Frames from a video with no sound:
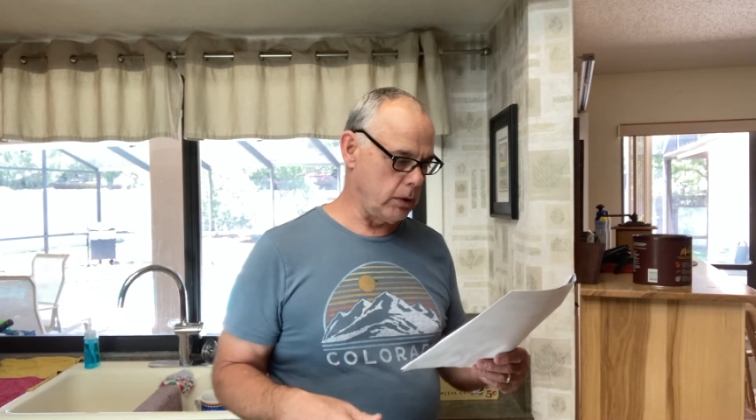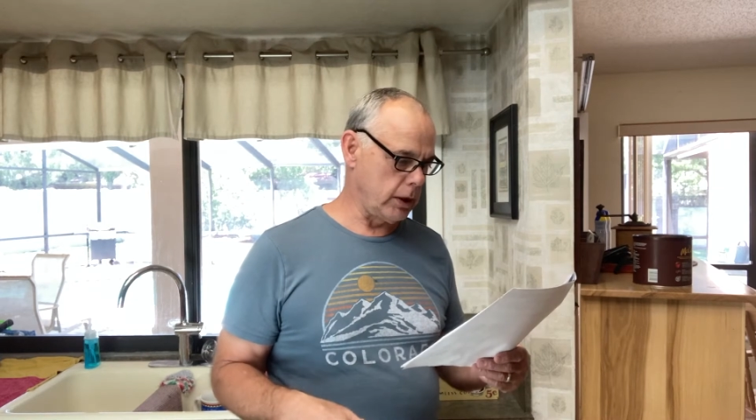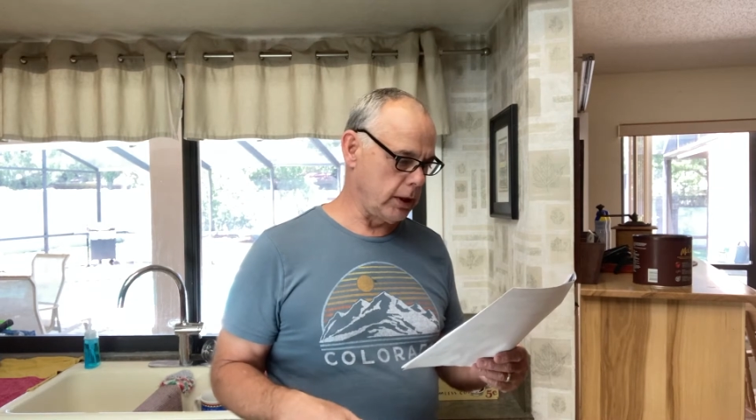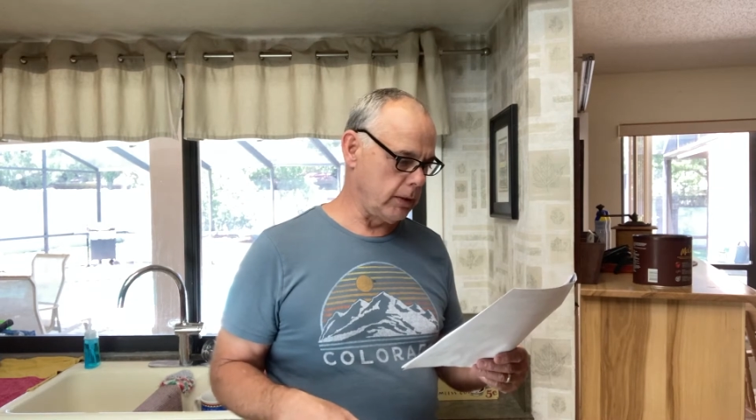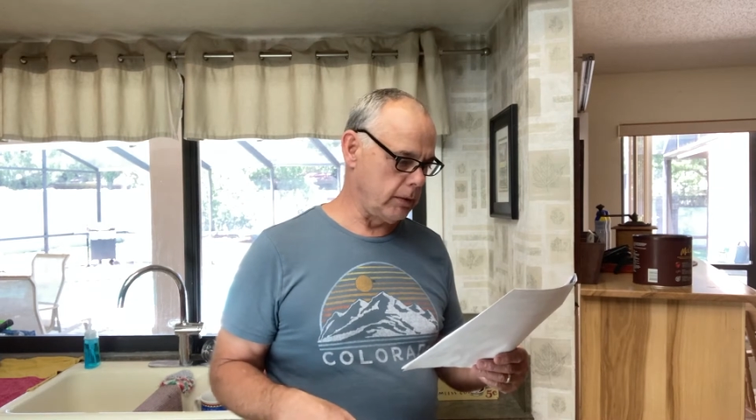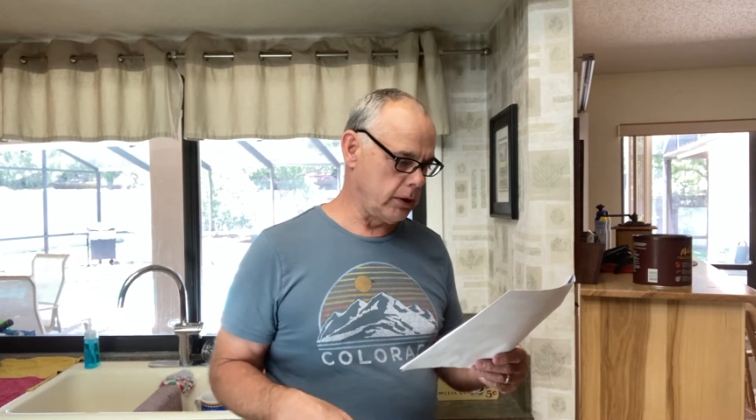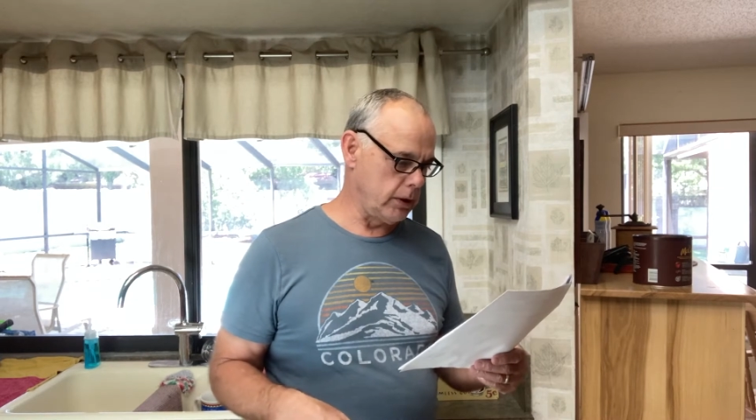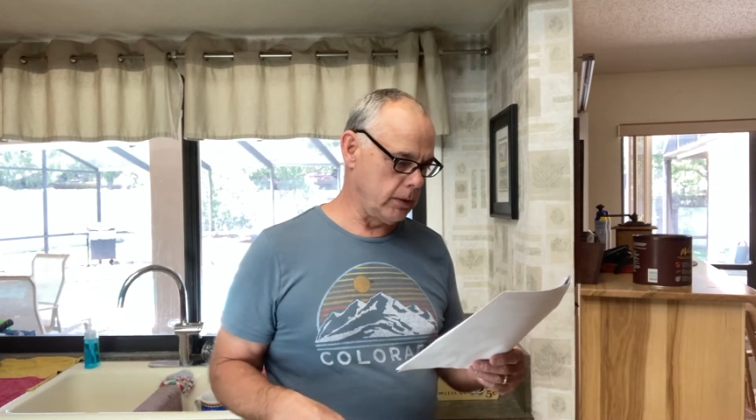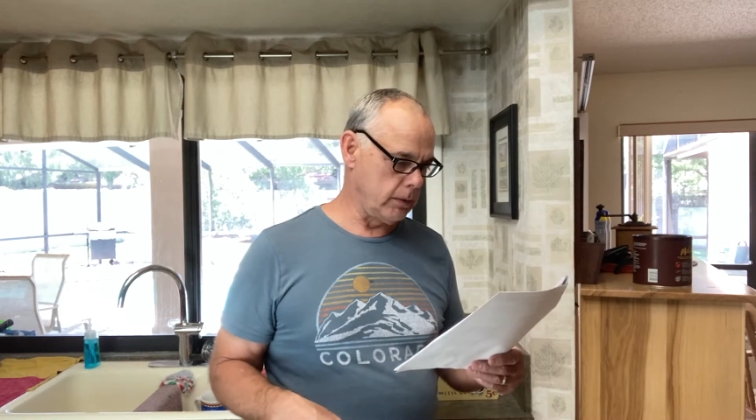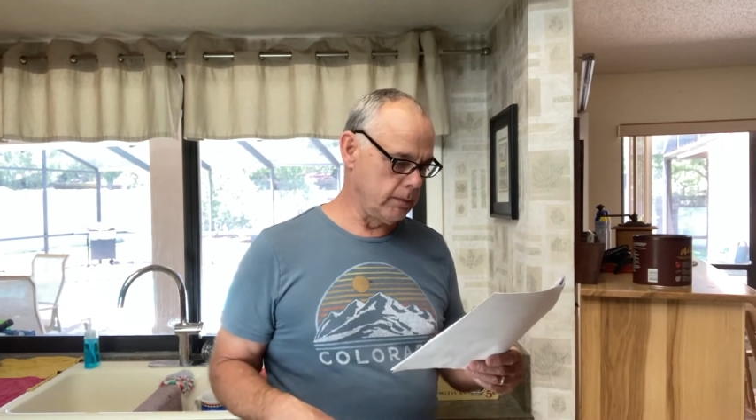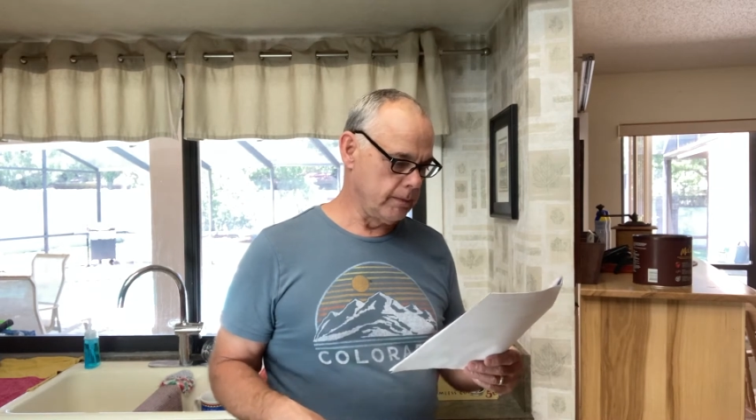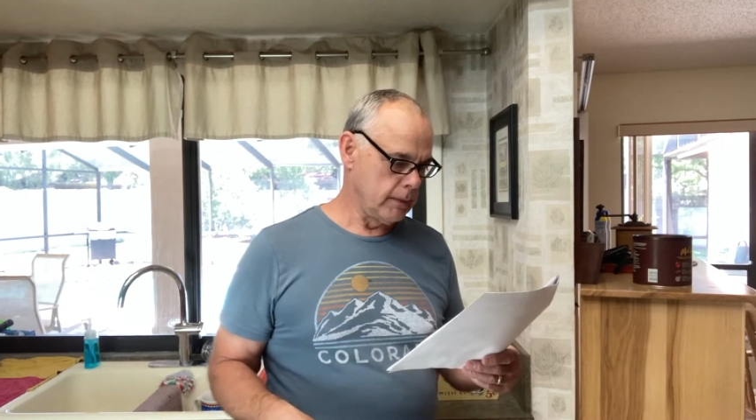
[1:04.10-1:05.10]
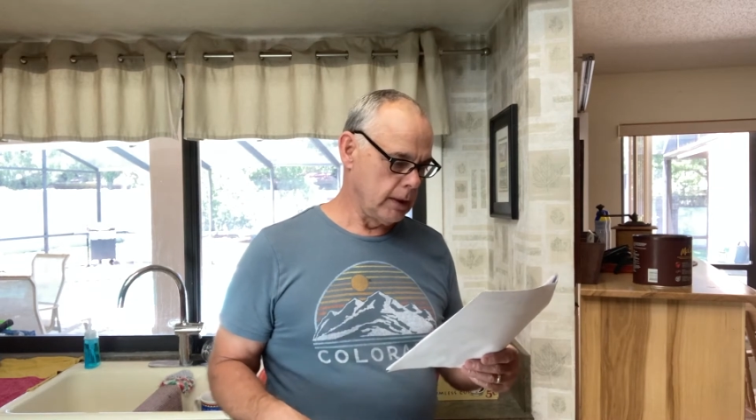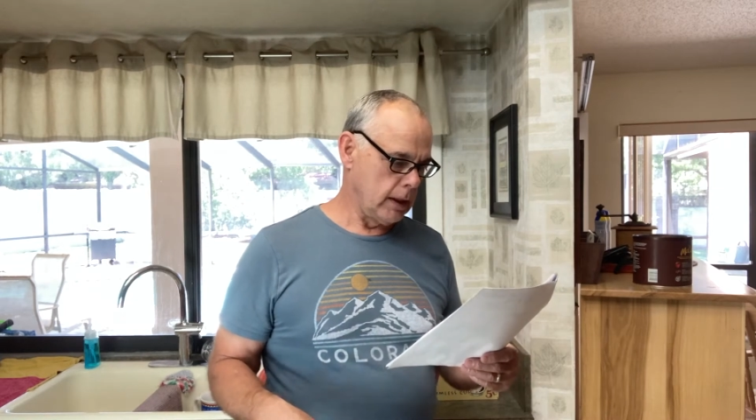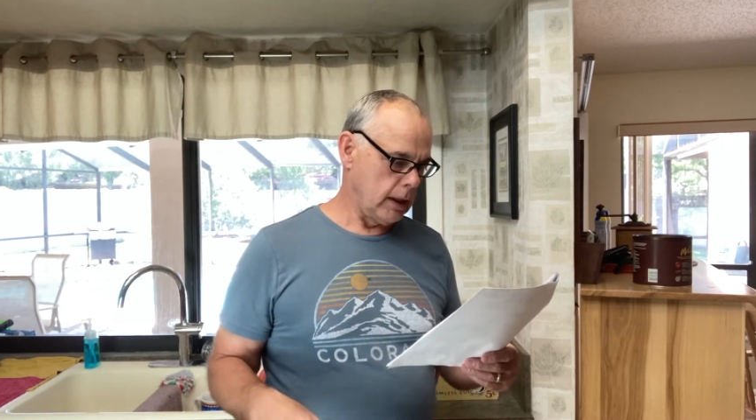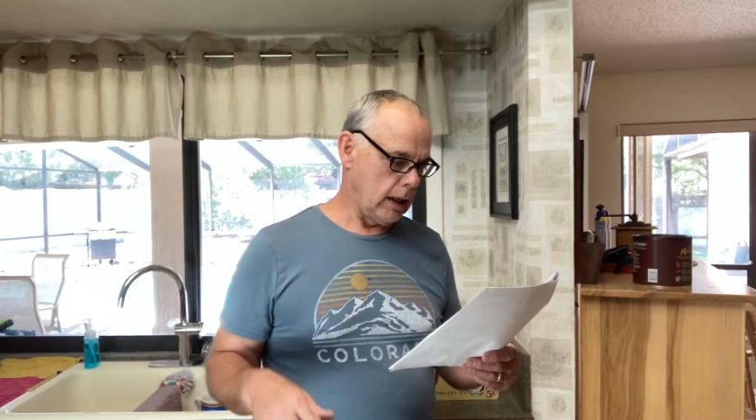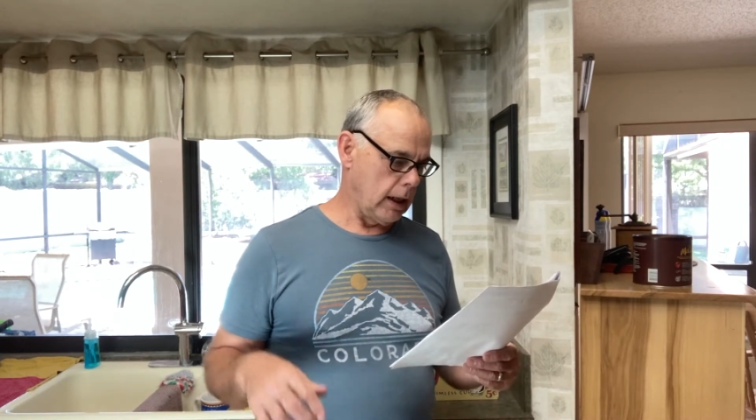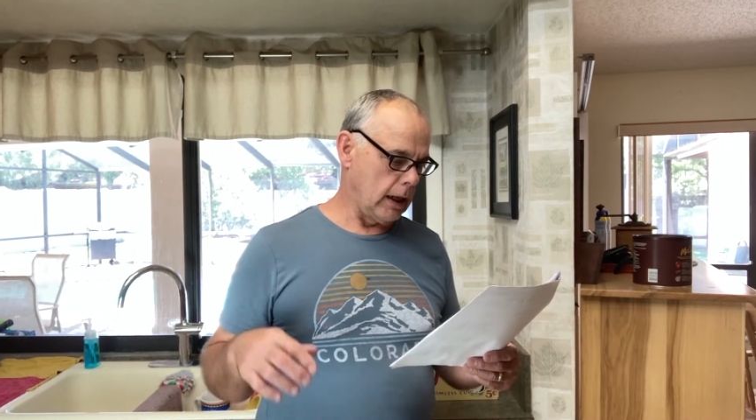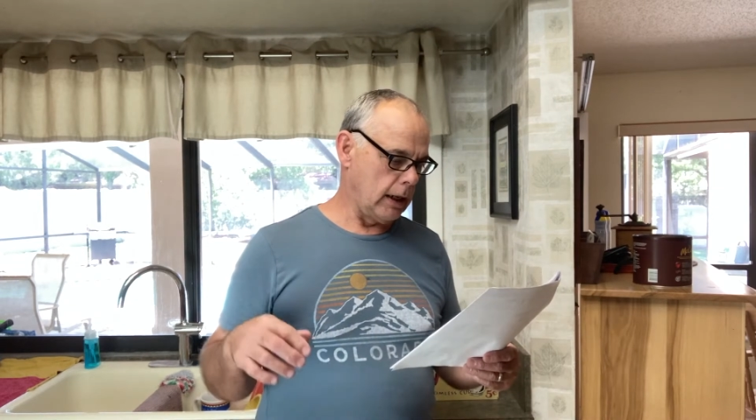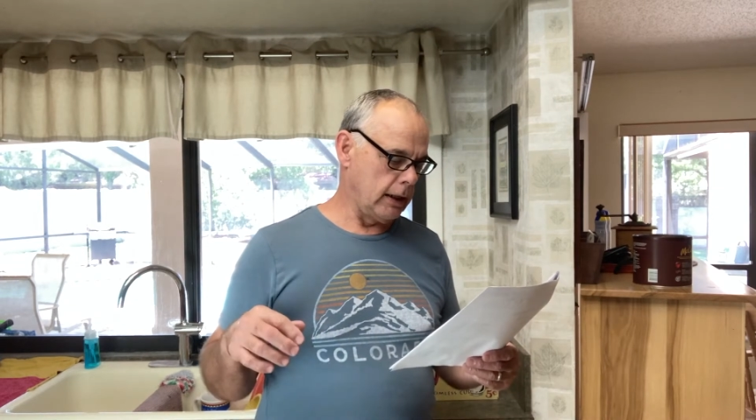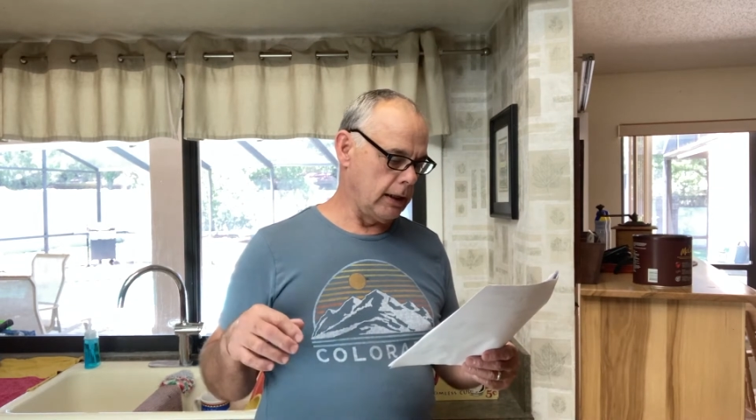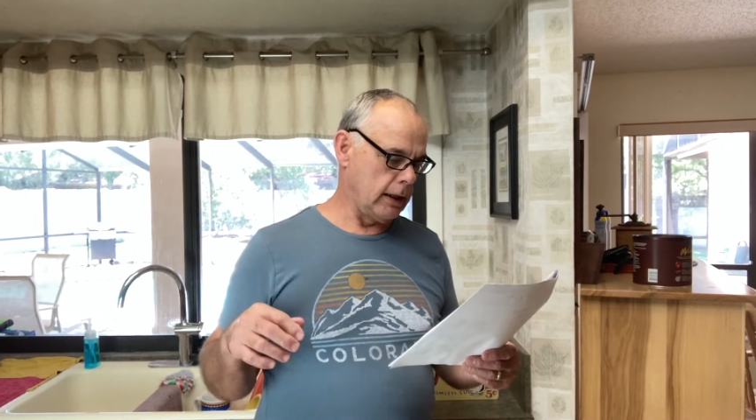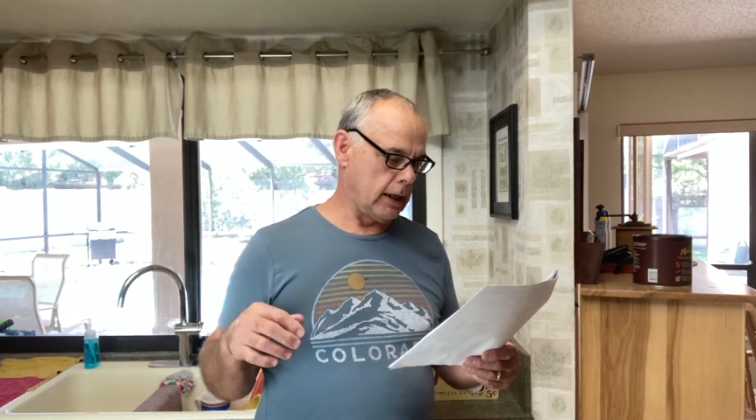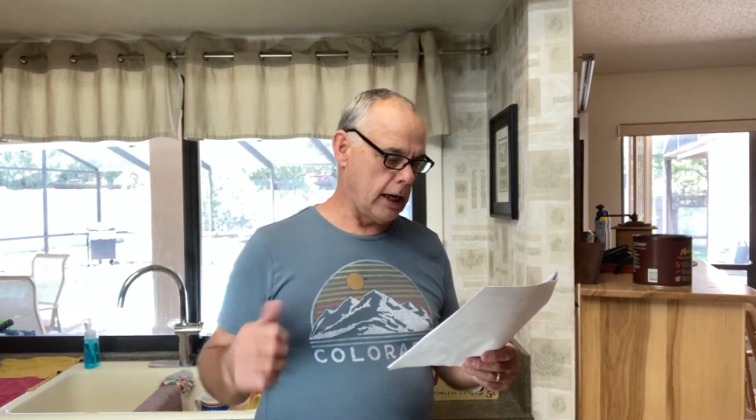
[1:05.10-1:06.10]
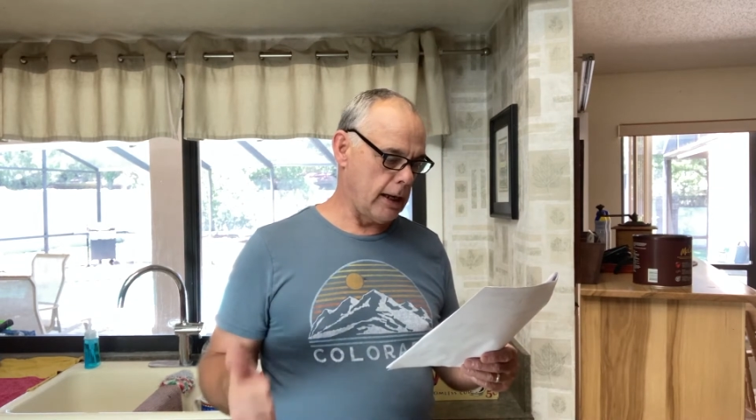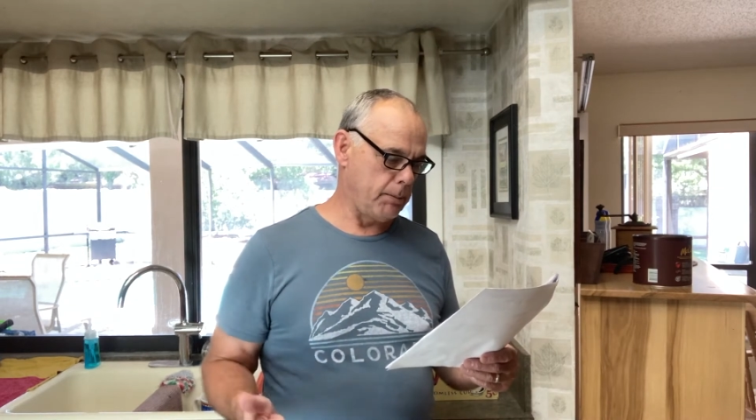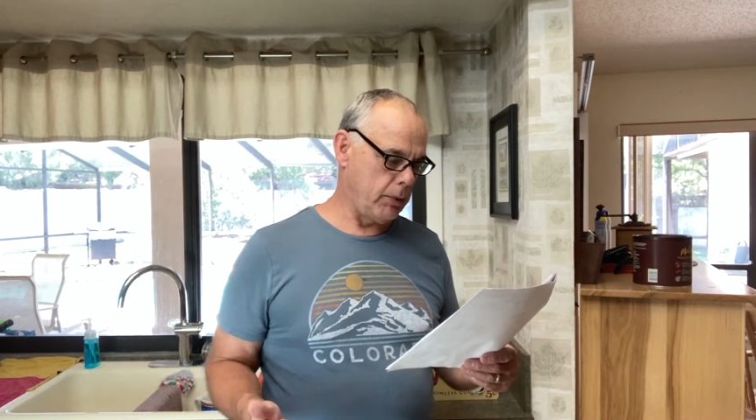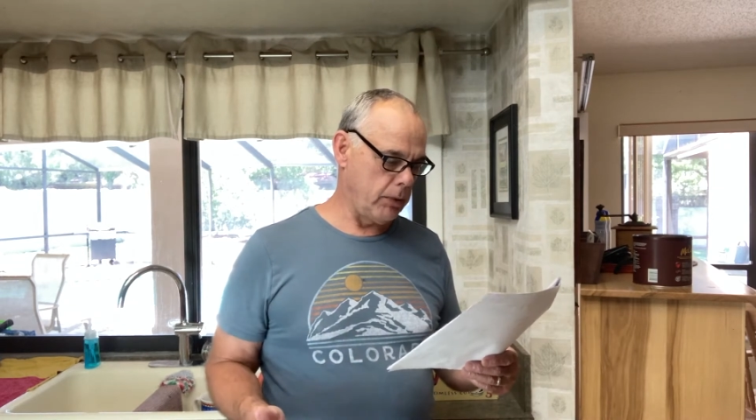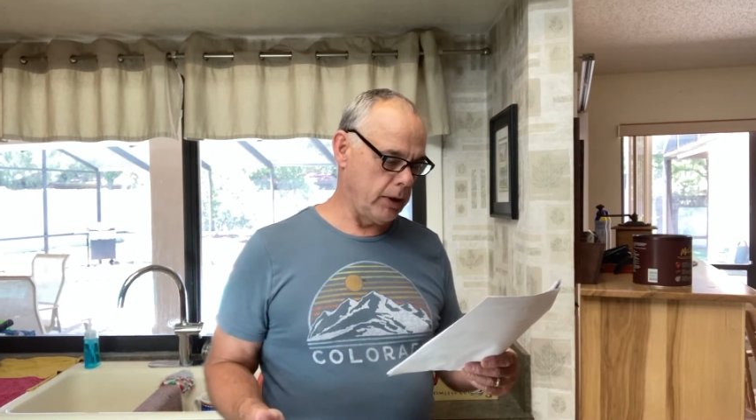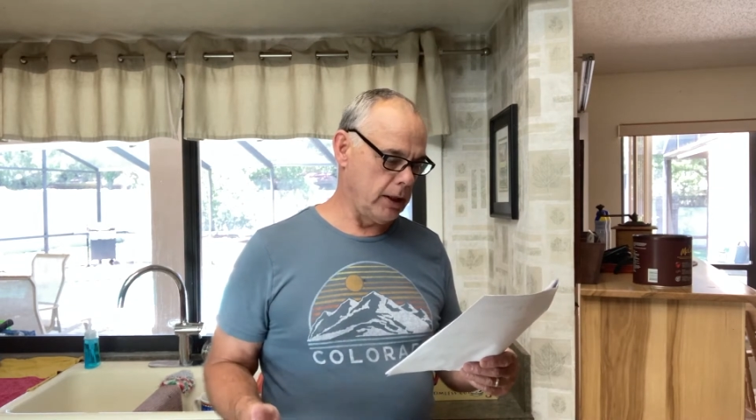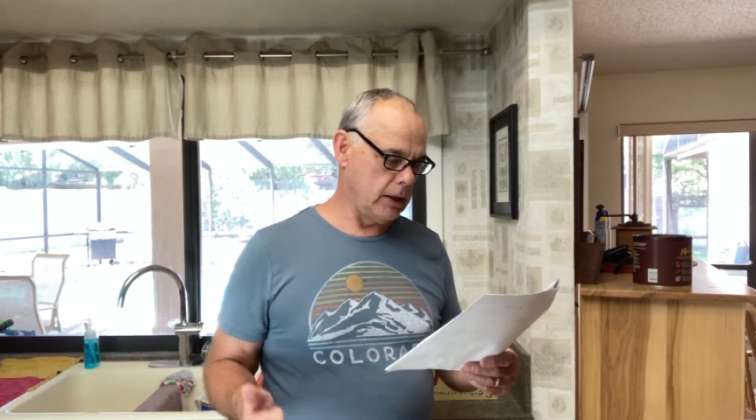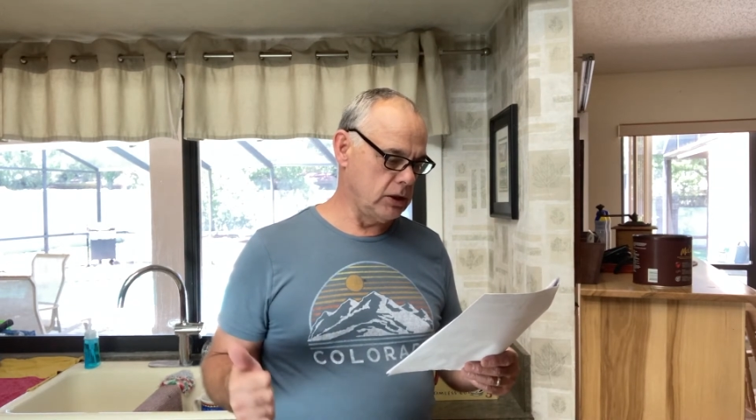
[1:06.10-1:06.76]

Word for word: want to go to. Uh, Hotpoint,